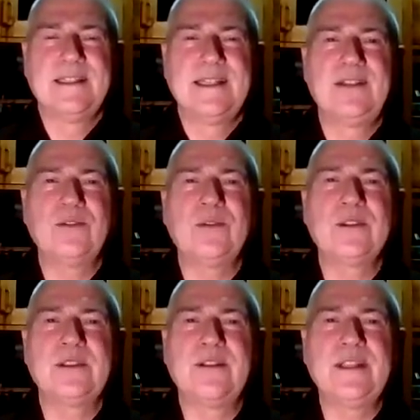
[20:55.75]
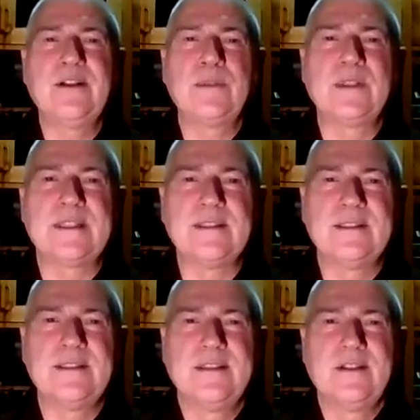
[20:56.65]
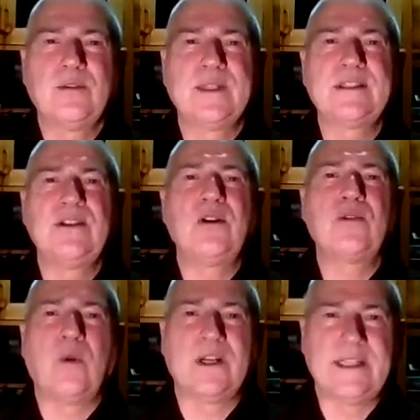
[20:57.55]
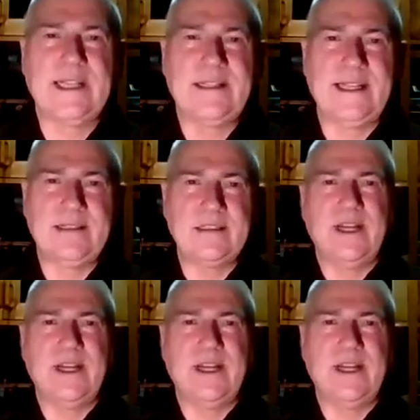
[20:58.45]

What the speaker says: And also the opposite, always not wanting things,